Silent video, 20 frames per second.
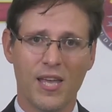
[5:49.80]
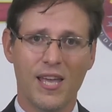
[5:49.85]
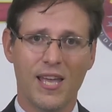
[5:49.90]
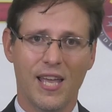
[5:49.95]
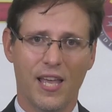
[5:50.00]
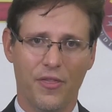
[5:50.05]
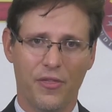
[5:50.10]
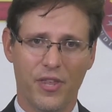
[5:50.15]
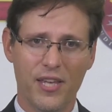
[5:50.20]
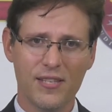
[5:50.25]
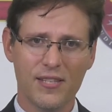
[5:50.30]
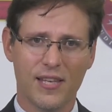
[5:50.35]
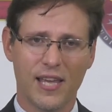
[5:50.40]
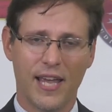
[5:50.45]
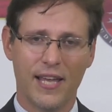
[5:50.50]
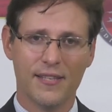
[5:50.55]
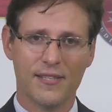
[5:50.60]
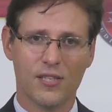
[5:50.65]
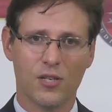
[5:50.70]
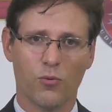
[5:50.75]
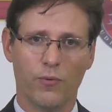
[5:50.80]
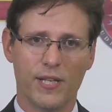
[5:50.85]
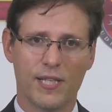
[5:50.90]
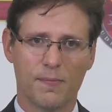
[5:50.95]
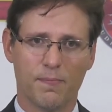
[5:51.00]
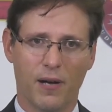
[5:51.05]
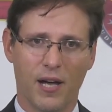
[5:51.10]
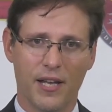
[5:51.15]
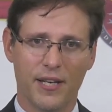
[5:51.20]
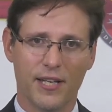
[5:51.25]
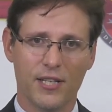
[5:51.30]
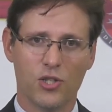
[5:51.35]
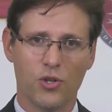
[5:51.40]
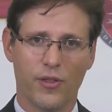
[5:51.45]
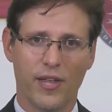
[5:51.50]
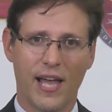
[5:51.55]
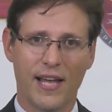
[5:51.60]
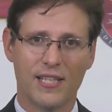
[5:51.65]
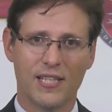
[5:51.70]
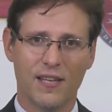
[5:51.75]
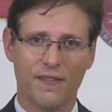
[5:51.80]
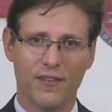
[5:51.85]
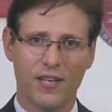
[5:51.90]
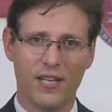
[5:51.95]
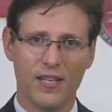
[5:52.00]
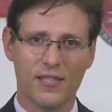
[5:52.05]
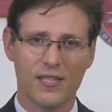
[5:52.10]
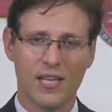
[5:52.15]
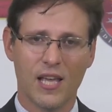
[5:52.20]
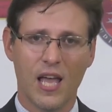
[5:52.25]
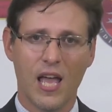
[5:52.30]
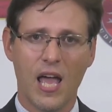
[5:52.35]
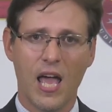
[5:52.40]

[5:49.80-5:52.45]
in this case, responding to the activities